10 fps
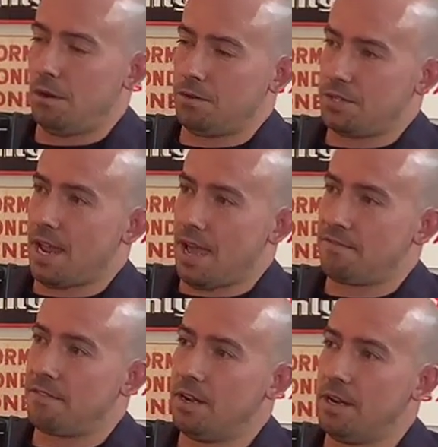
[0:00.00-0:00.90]
staff,
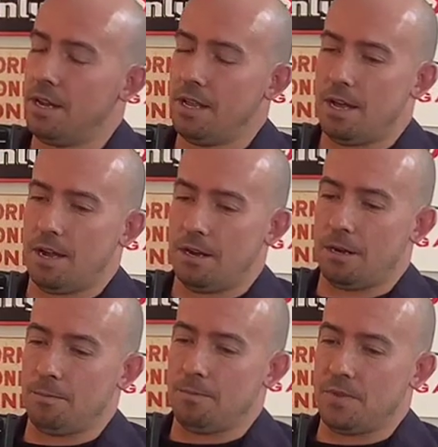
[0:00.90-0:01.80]

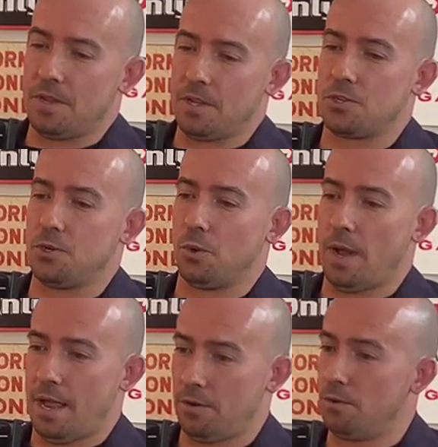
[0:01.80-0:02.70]
is to
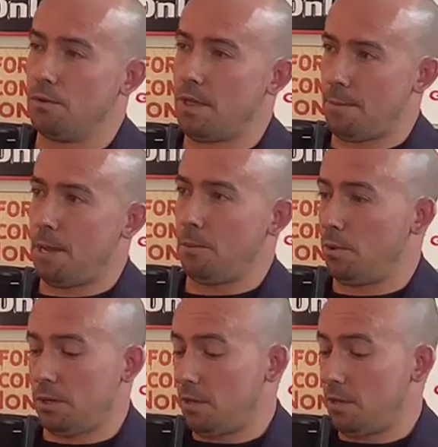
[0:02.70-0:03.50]
handle that paperwork.